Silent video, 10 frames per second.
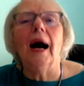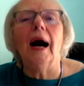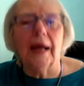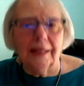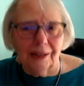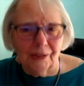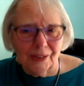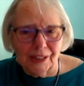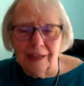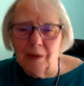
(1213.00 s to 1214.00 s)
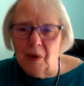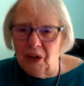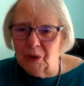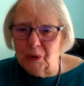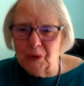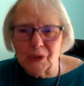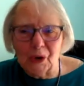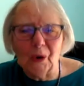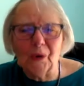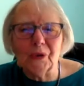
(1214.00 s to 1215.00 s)
There's a huge
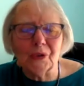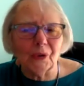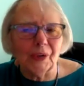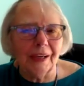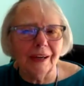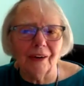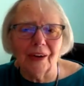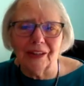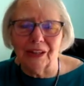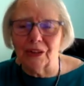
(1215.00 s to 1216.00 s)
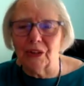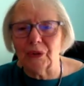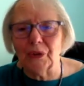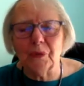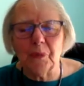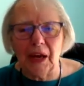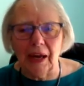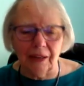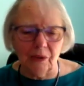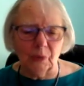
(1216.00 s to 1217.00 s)
oak tree on the third
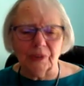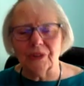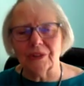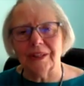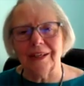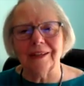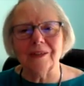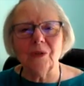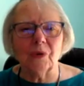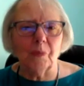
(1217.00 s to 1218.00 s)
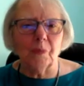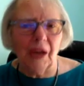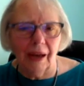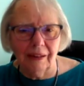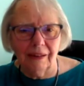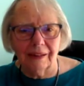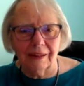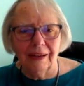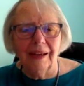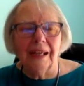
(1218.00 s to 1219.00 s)
path, which is the entry path.
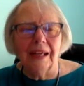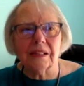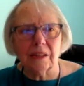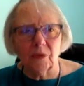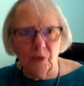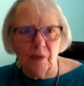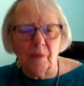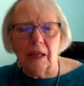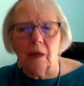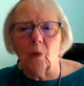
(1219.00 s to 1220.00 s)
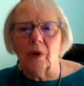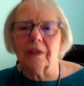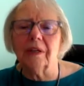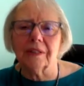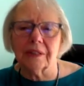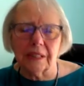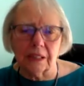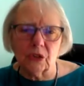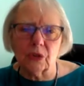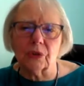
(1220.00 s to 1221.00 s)
It's a female one because
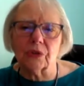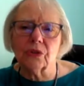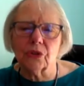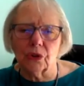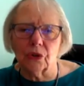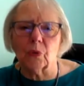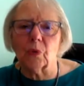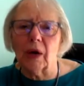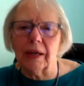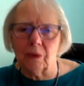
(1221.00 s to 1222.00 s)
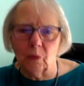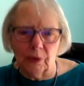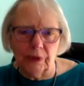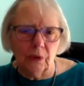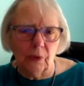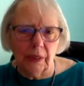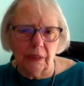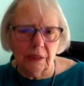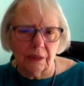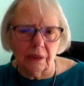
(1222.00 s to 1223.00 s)
it turns to the right when you
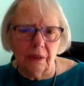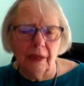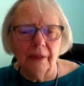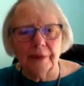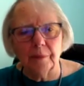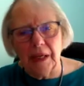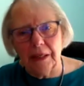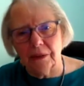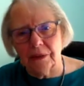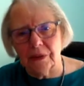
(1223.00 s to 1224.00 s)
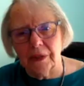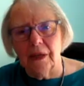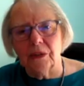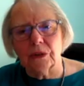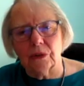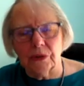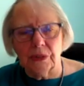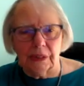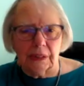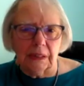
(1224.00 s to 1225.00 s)
enter. The males turn
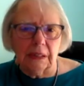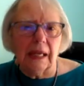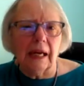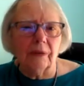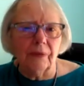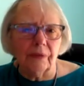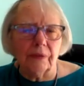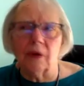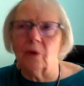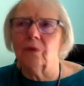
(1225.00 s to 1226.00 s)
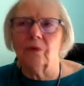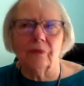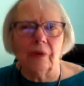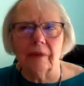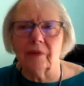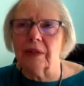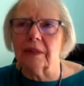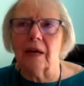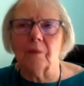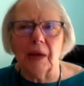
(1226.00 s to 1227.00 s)
to the left. No, I've got
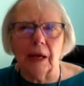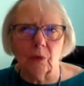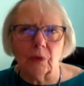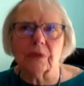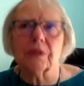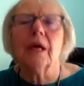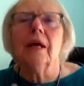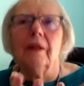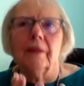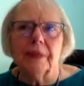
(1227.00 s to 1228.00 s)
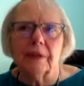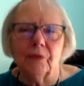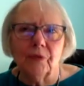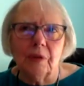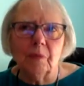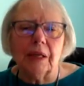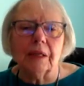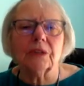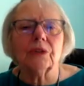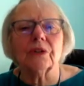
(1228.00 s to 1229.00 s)
that backwards. The
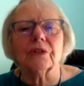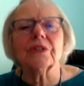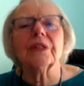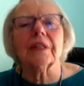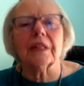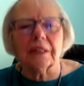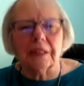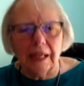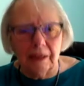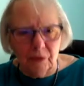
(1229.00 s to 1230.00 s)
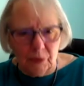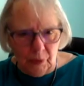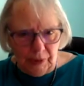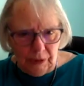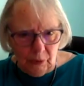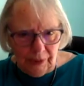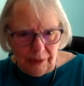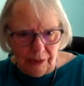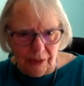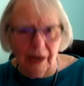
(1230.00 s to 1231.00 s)
female turns to the left when you enter.